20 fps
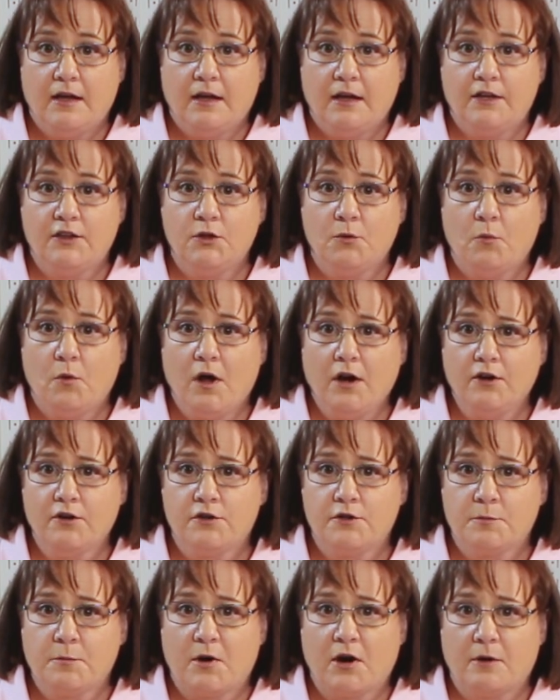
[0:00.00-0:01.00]
In the water
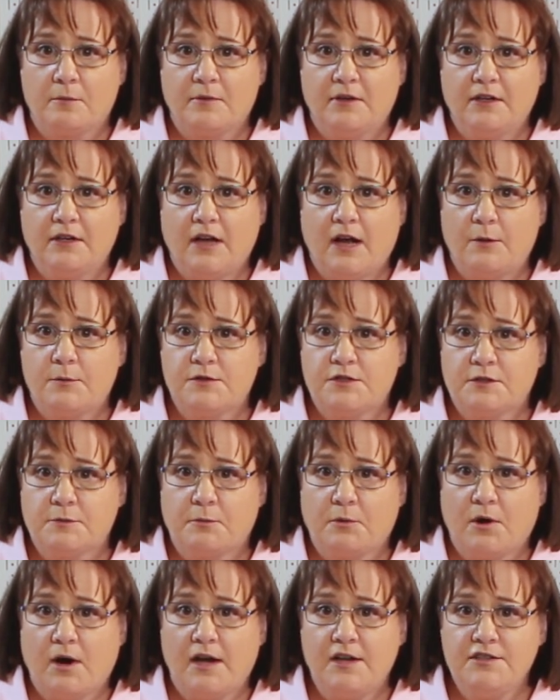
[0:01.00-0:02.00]
department, I was
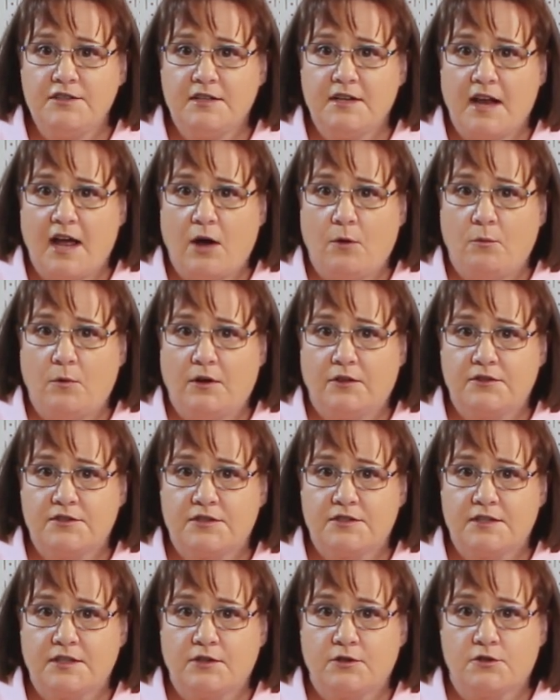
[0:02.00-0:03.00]
surprised at how well the
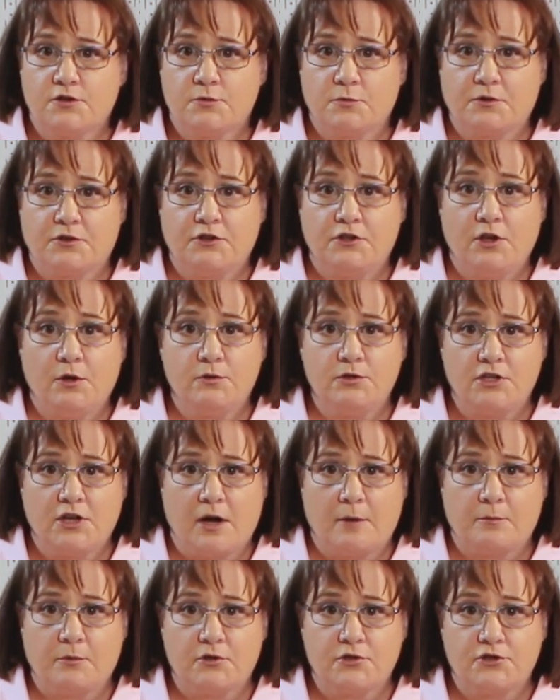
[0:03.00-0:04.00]
stickers with no
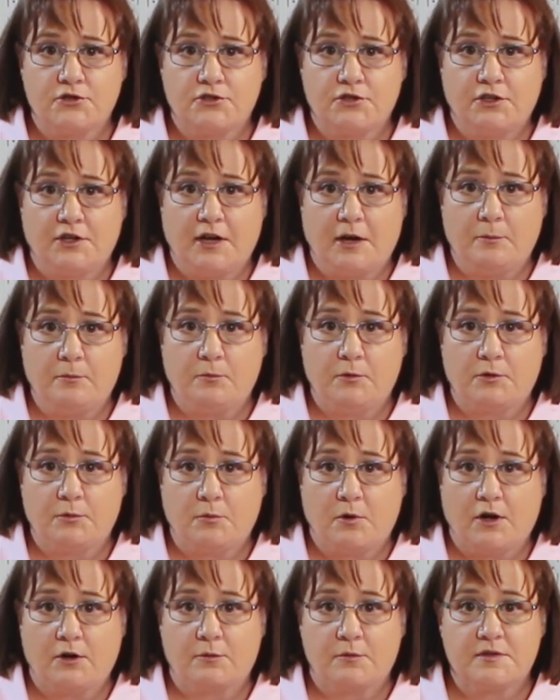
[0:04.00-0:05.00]
toppers stood up with
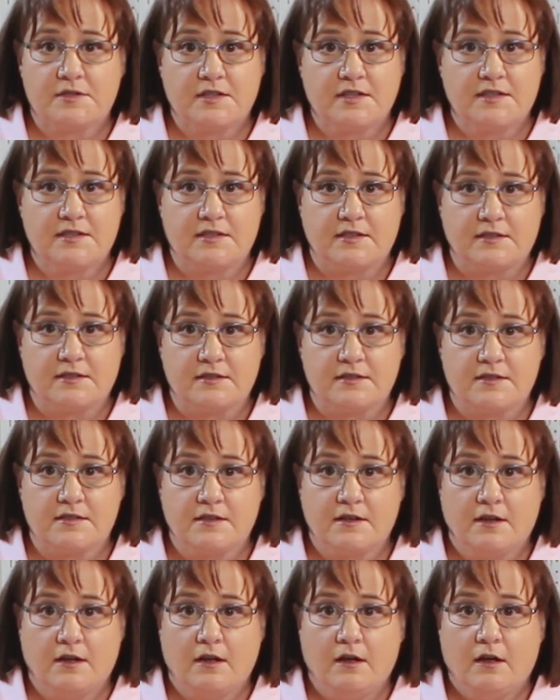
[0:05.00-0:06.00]
water resistance.
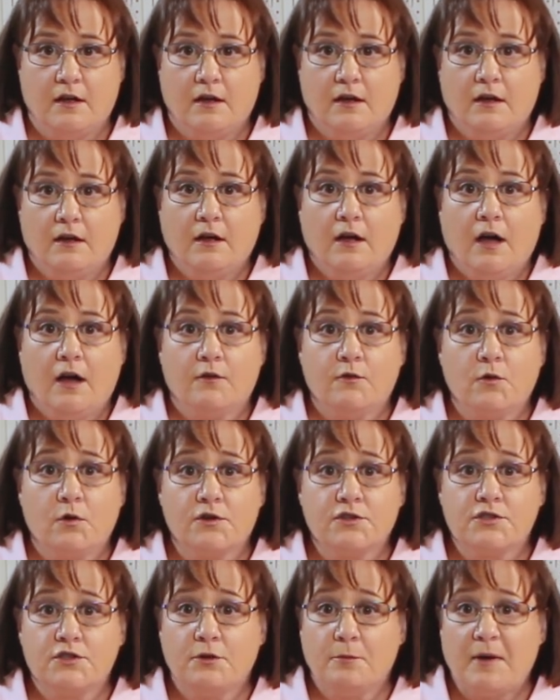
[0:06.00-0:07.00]
Of
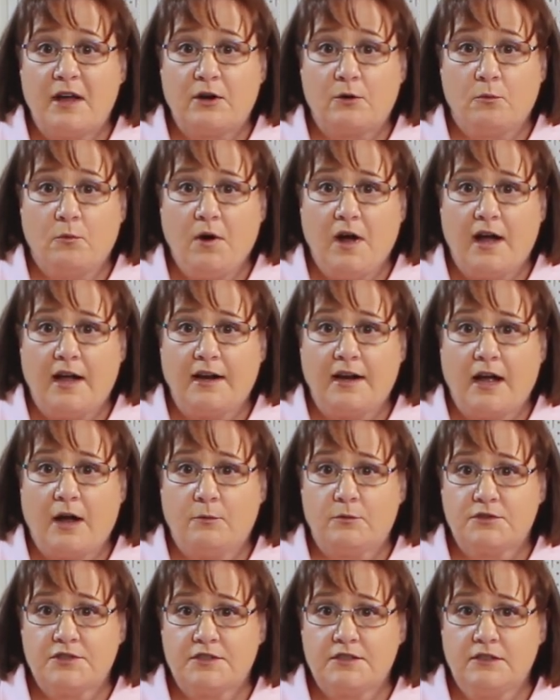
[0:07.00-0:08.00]
course, no matter what, I
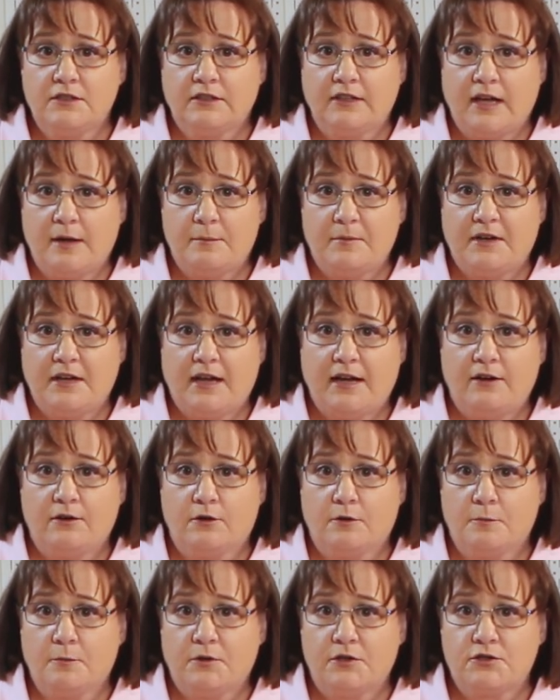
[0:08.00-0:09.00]
will still laminate
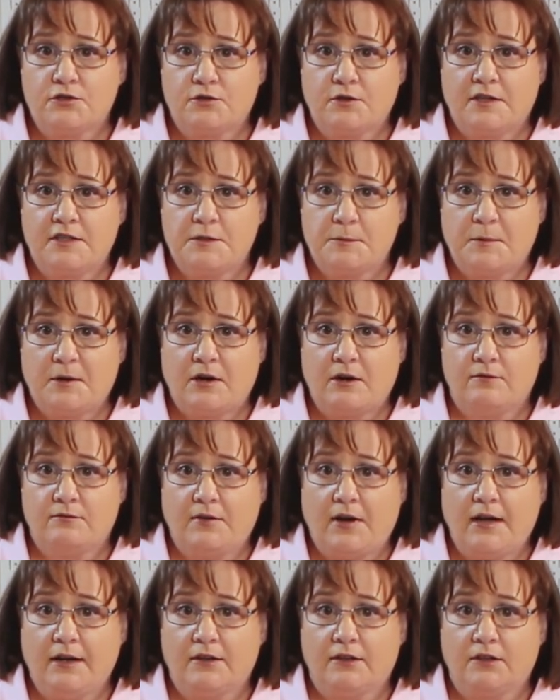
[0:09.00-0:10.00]
or put transparent
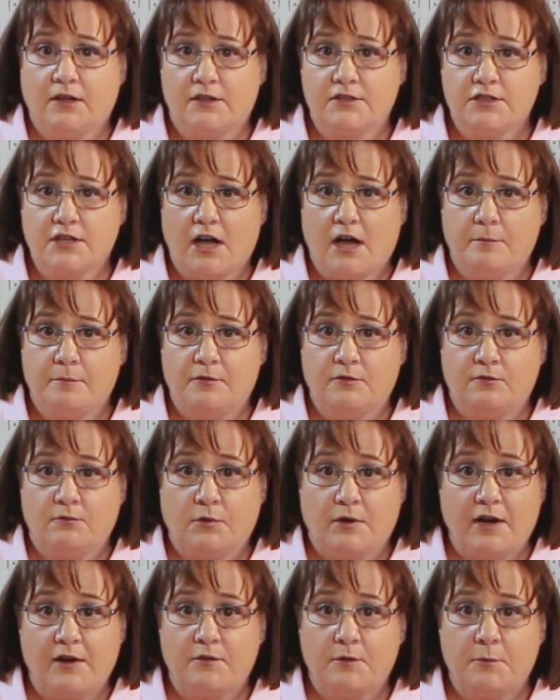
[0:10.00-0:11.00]
vinyl on top of
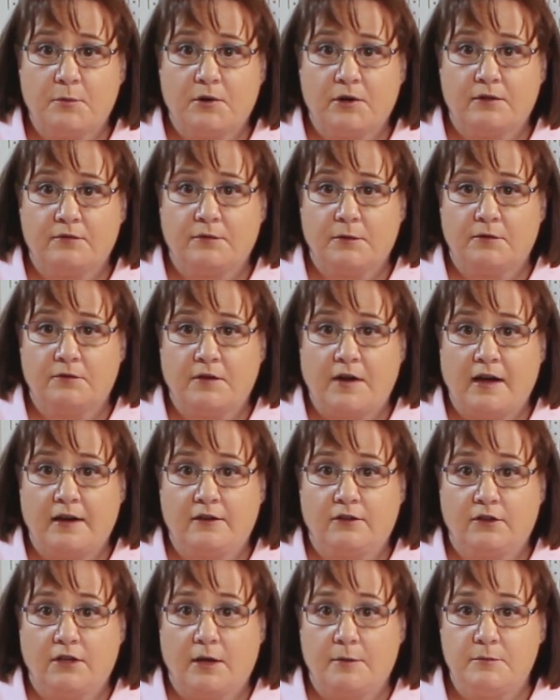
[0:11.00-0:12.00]
whatever printable
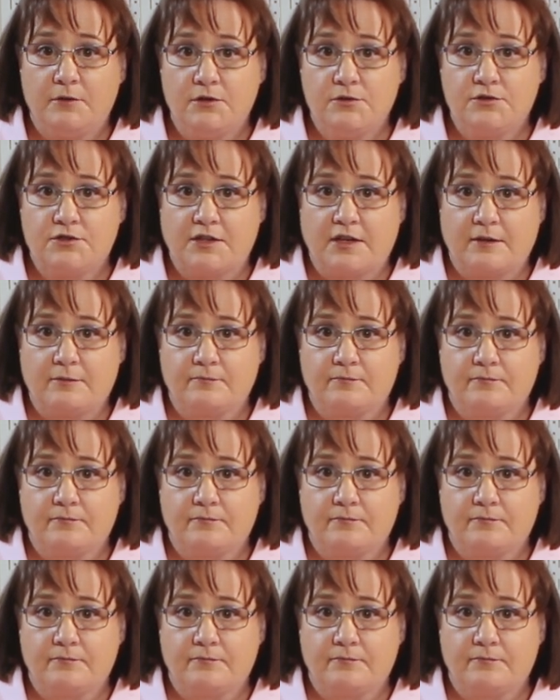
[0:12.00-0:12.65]
vinyl I'm using.